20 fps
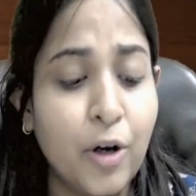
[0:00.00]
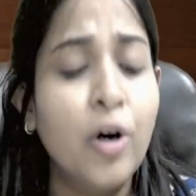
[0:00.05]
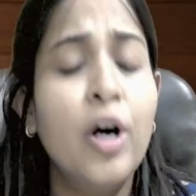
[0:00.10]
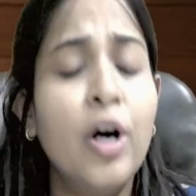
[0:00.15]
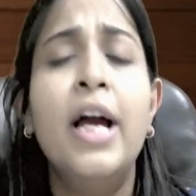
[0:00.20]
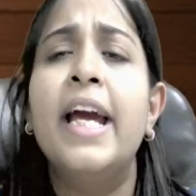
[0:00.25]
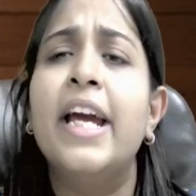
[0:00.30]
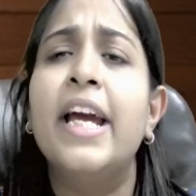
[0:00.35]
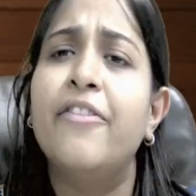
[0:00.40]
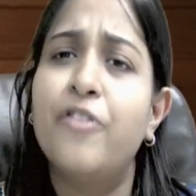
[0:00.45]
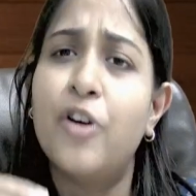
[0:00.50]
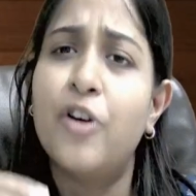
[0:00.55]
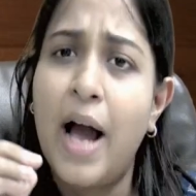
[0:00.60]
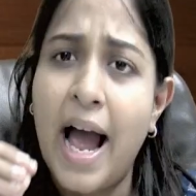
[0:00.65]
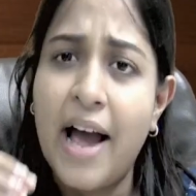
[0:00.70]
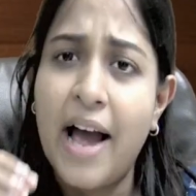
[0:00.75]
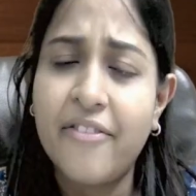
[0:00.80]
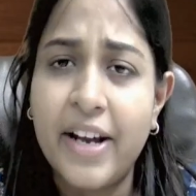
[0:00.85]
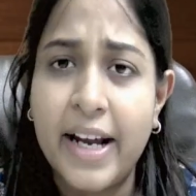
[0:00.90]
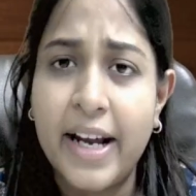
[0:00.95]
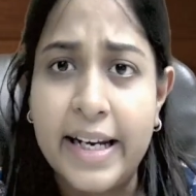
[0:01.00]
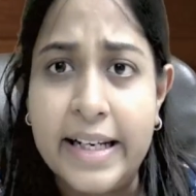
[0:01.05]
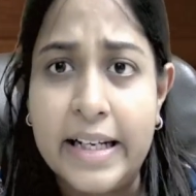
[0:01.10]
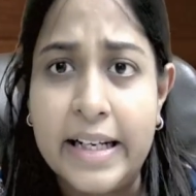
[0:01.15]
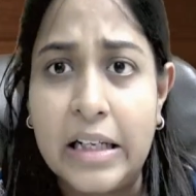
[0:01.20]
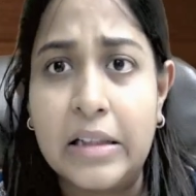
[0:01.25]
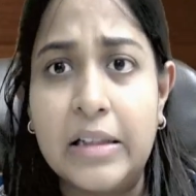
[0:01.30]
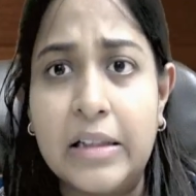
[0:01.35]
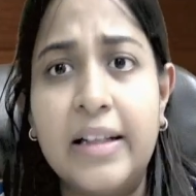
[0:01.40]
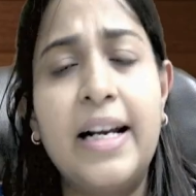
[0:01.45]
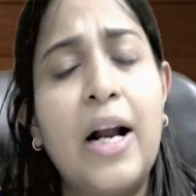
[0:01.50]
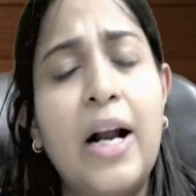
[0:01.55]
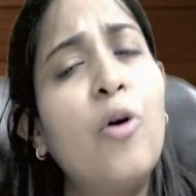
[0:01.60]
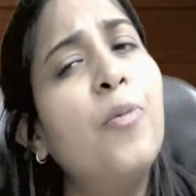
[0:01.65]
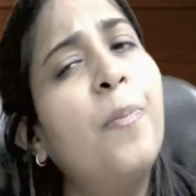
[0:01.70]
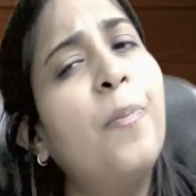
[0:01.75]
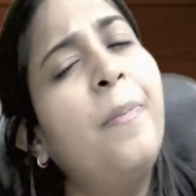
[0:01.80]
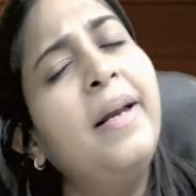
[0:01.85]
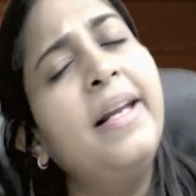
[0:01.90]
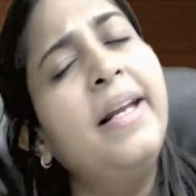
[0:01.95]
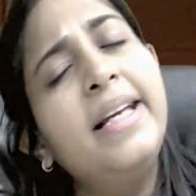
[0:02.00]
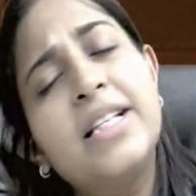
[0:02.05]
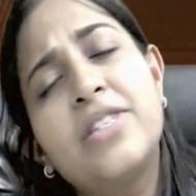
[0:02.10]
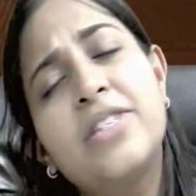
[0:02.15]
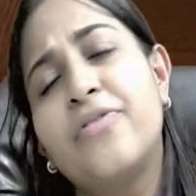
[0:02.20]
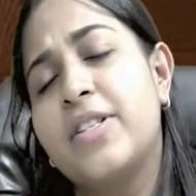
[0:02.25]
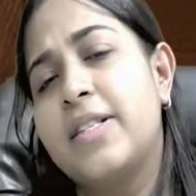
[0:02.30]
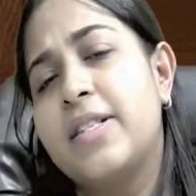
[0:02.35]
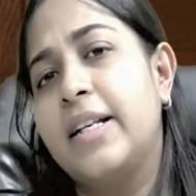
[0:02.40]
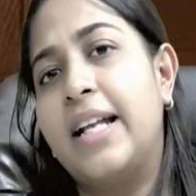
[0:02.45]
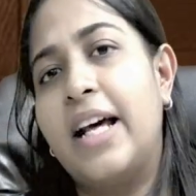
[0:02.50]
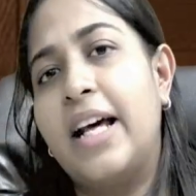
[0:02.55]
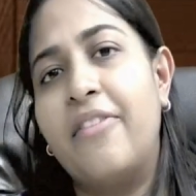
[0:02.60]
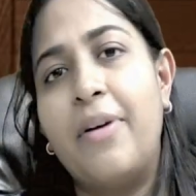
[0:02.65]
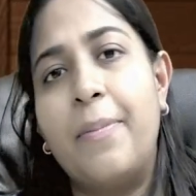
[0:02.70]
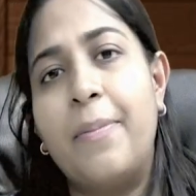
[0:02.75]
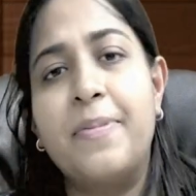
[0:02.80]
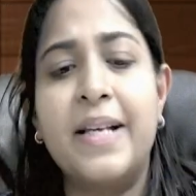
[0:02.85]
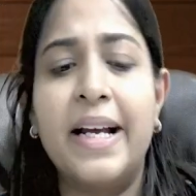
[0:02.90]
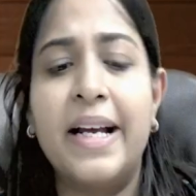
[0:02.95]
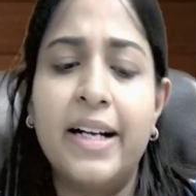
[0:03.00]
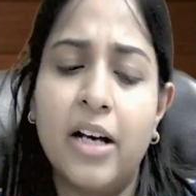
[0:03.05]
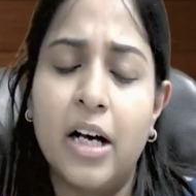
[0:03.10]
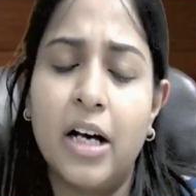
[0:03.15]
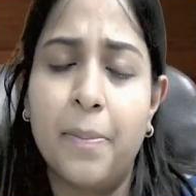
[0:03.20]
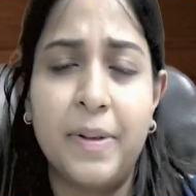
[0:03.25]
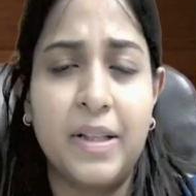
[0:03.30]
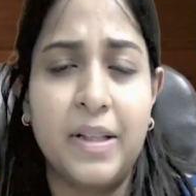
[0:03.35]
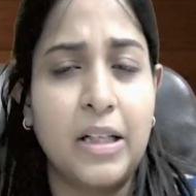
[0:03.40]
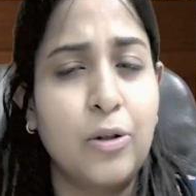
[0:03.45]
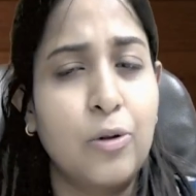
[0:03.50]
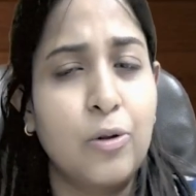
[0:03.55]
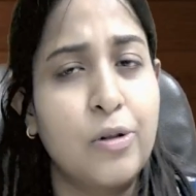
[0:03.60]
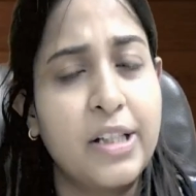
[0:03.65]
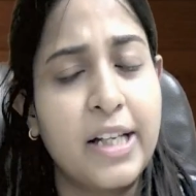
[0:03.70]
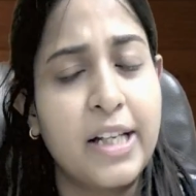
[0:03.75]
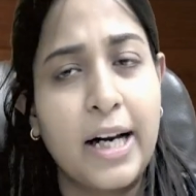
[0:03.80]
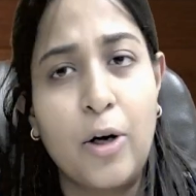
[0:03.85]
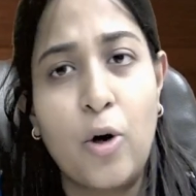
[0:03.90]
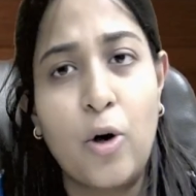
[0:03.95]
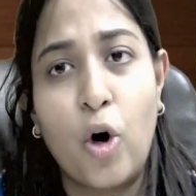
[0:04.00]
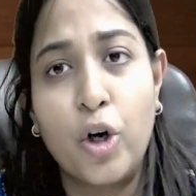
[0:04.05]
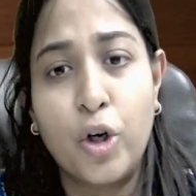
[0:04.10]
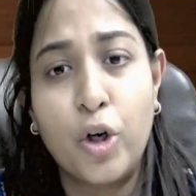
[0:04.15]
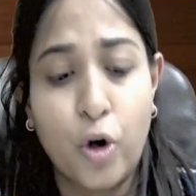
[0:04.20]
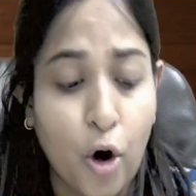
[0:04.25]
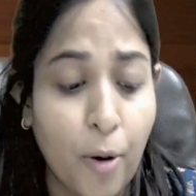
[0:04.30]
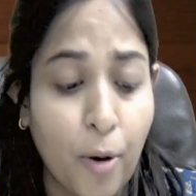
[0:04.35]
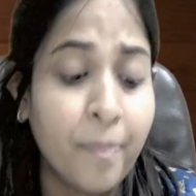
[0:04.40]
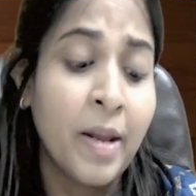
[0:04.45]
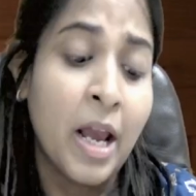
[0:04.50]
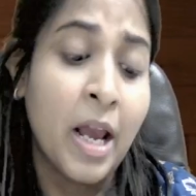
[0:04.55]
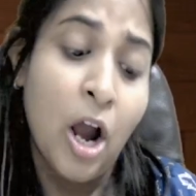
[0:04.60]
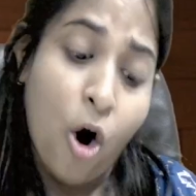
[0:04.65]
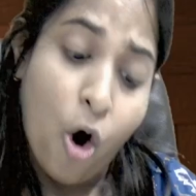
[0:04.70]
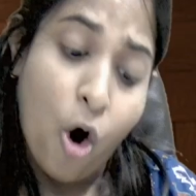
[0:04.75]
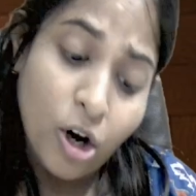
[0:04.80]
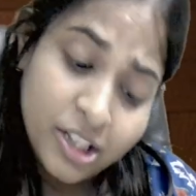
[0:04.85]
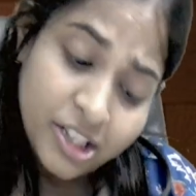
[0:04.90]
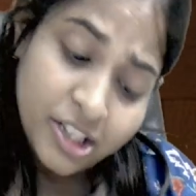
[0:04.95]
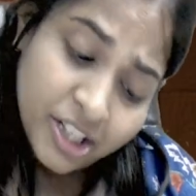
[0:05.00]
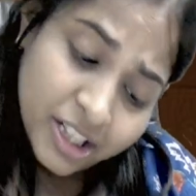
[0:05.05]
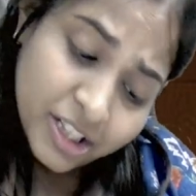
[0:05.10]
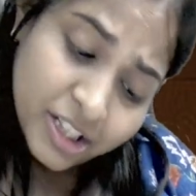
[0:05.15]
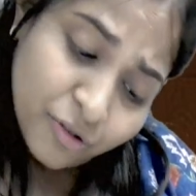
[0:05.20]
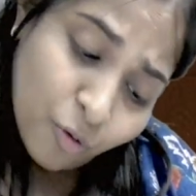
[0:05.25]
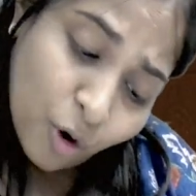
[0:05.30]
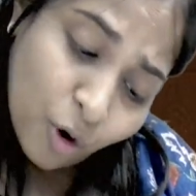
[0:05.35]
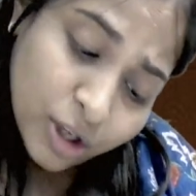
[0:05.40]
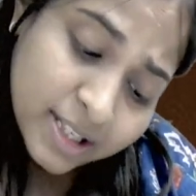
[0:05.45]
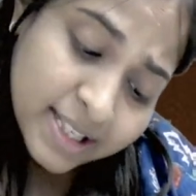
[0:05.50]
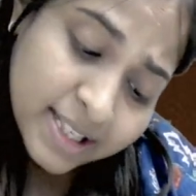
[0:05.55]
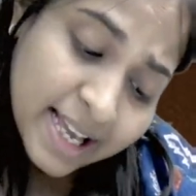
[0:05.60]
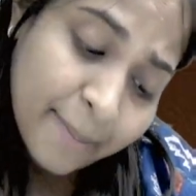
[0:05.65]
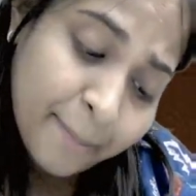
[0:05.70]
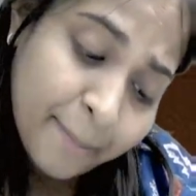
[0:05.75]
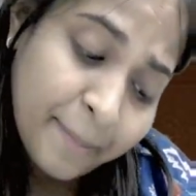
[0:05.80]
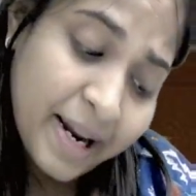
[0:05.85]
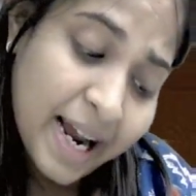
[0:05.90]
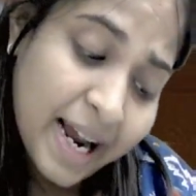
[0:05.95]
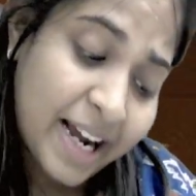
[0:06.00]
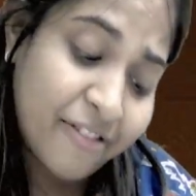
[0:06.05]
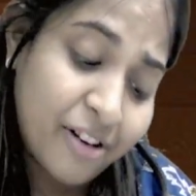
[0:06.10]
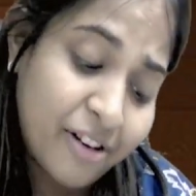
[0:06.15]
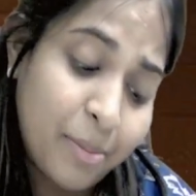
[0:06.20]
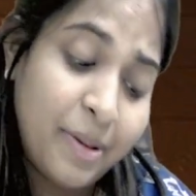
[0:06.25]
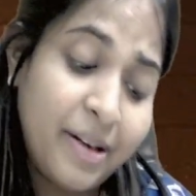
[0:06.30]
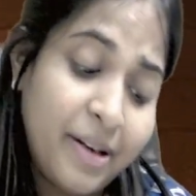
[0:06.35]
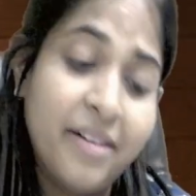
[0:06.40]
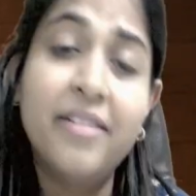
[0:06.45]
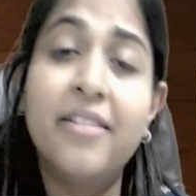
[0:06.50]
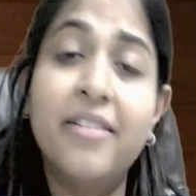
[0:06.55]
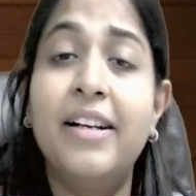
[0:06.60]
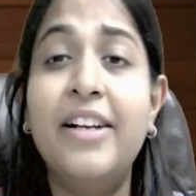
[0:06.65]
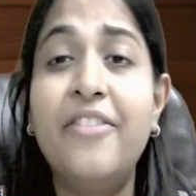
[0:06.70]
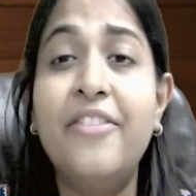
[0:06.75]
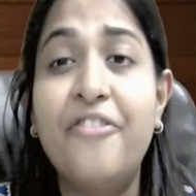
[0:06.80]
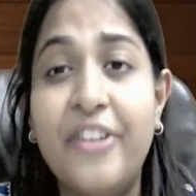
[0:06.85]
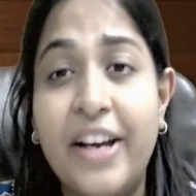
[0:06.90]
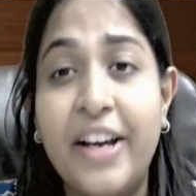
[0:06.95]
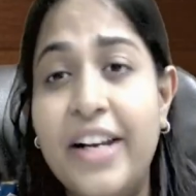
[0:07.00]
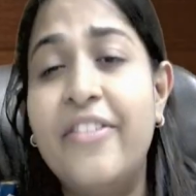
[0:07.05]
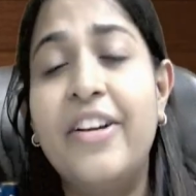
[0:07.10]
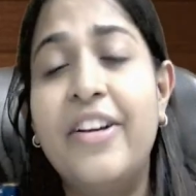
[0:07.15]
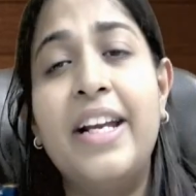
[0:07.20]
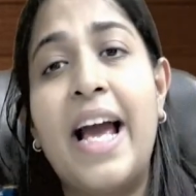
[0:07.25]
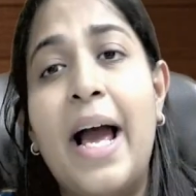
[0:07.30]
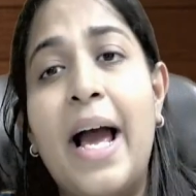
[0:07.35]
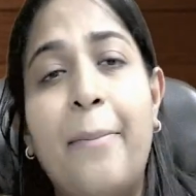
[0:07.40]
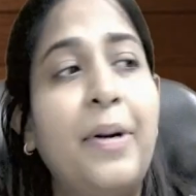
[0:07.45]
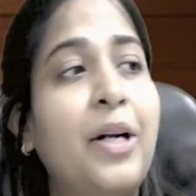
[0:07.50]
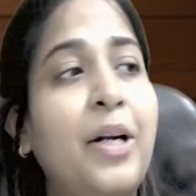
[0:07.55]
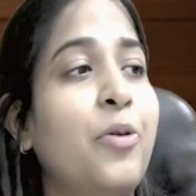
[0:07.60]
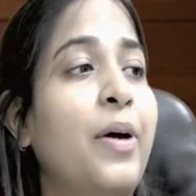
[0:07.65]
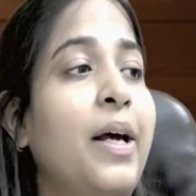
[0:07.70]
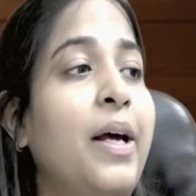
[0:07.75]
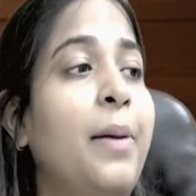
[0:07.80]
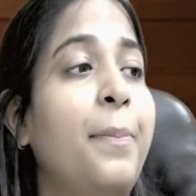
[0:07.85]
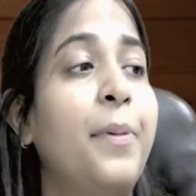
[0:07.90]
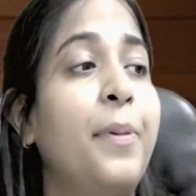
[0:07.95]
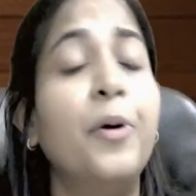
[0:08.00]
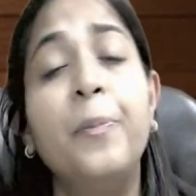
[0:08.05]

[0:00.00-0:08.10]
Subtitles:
If you have any other doubt, please visit our website ArpitaTulsyan.com or just WhatsApp me. I will be really very, very happy to help you.